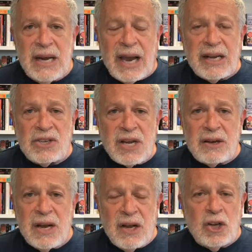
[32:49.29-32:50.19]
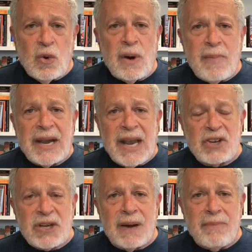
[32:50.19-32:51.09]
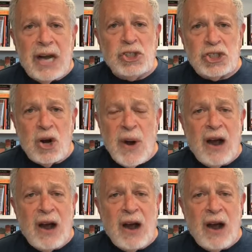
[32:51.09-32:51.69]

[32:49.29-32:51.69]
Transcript: And he said, "You are my guest on my show.